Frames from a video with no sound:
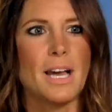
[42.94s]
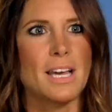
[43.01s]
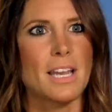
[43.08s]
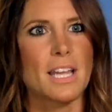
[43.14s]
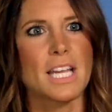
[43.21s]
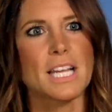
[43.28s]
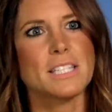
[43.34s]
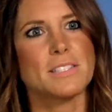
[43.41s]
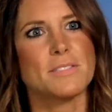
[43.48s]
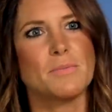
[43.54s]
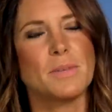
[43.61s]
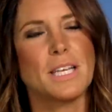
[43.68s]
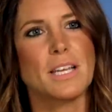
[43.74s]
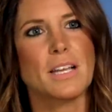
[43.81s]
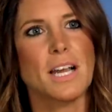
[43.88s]
And I guess
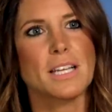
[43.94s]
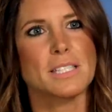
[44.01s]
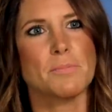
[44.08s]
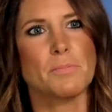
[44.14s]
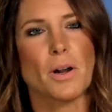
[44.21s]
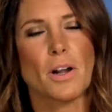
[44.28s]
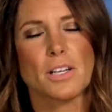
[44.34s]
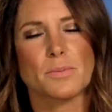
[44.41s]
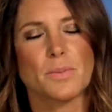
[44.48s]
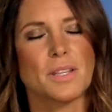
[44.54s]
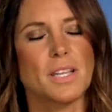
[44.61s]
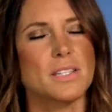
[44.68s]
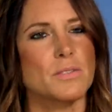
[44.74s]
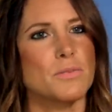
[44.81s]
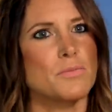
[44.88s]
meeting guys at bars, but
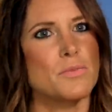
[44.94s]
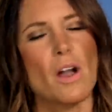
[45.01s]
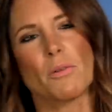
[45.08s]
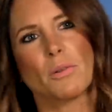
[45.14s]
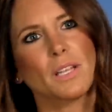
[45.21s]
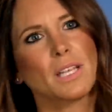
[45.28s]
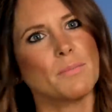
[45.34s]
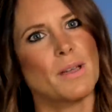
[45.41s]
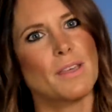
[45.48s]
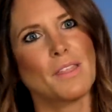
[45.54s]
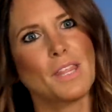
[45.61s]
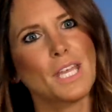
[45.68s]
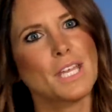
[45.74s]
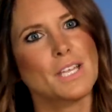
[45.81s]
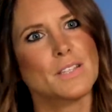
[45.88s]
that's not really my
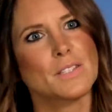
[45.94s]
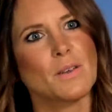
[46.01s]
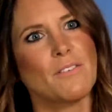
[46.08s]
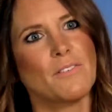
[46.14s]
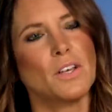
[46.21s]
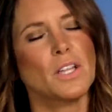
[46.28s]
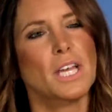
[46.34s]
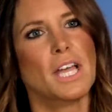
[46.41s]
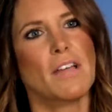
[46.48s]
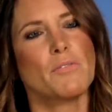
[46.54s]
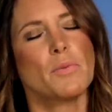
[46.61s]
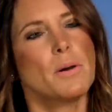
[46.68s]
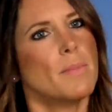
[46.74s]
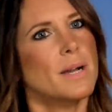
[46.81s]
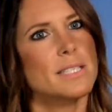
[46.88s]
thing. So I felt like
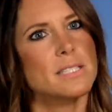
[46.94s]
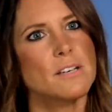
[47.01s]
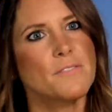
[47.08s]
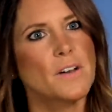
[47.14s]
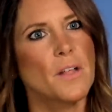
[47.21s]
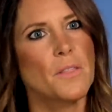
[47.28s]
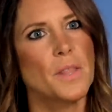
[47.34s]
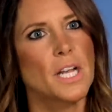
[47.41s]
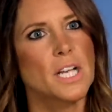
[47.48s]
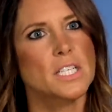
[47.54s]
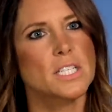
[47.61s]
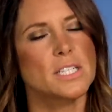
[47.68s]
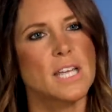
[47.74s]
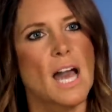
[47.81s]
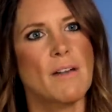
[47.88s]
I've put myself out there,
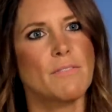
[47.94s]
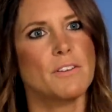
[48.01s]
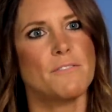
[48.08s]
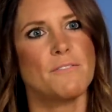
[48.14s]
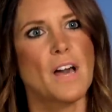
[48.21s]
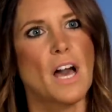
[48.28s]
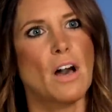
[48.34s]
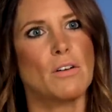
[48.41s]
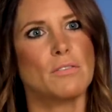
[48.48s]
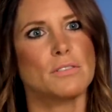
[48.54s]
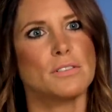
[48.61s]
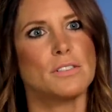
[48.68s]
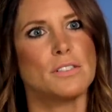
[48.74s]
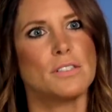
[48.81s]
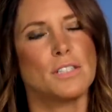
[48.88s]
just haven't
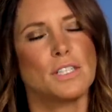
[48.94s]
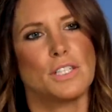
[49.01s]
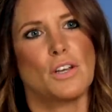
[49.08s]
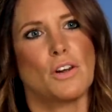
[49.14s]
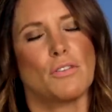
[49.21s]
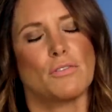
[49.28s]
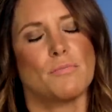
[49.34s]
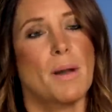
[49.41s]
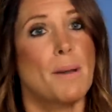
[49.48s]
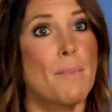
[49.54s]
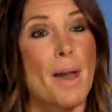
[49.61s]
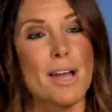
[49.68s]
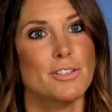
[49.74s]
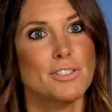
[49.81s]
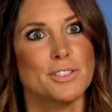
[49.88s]
found, you know, my
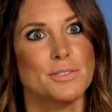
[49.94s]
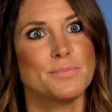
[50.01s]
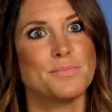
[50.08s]
match.